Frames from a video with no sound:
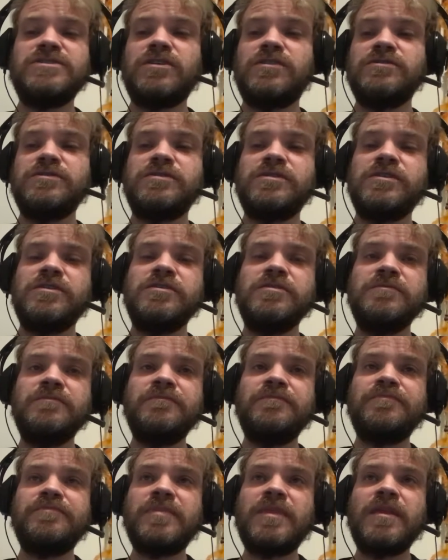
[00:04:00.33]
on to.
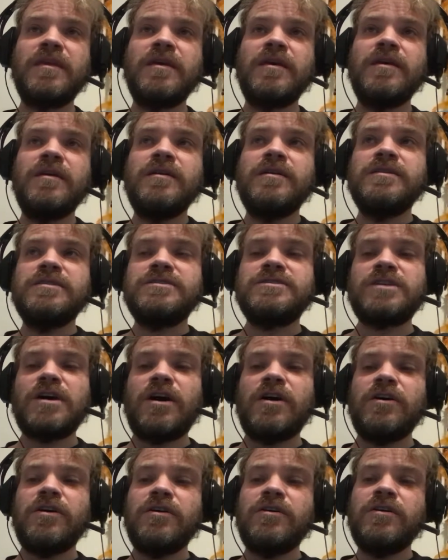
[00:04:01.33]

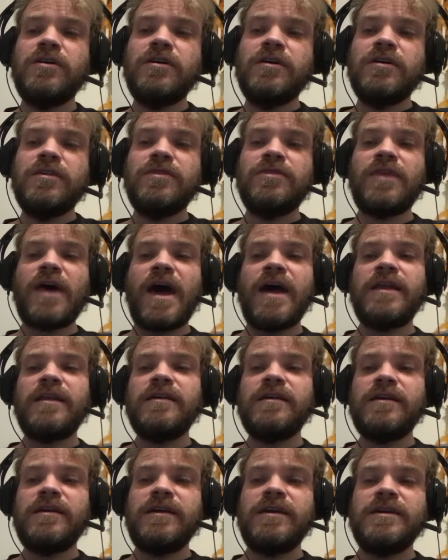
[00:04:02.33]
So
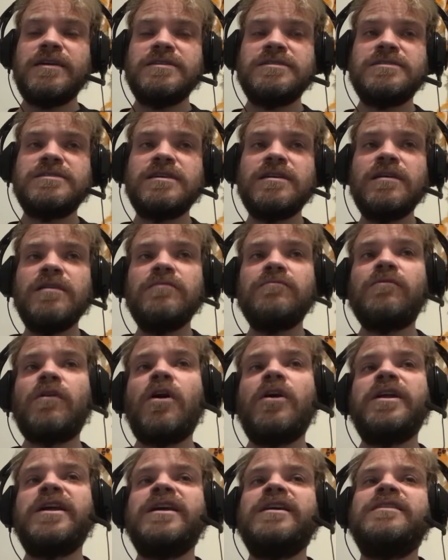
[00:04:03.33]
that is
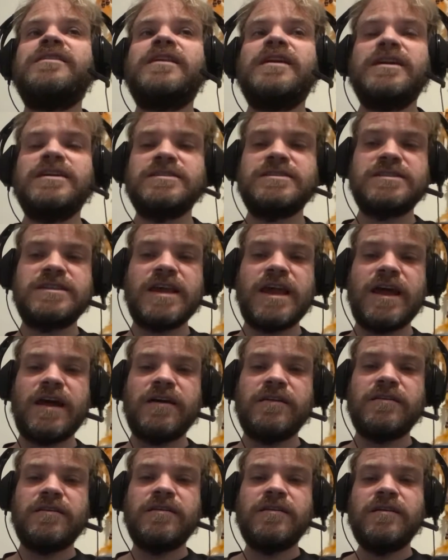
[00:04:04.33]
writing things
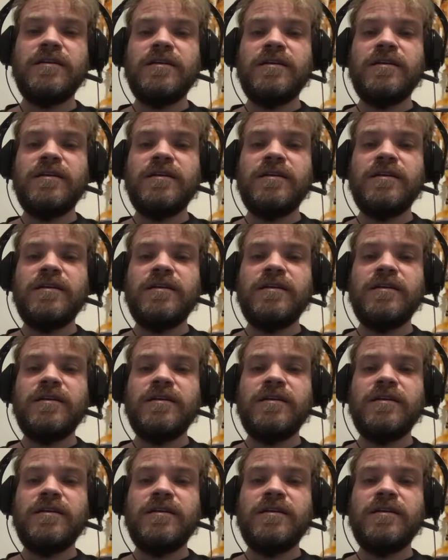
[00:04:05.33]
down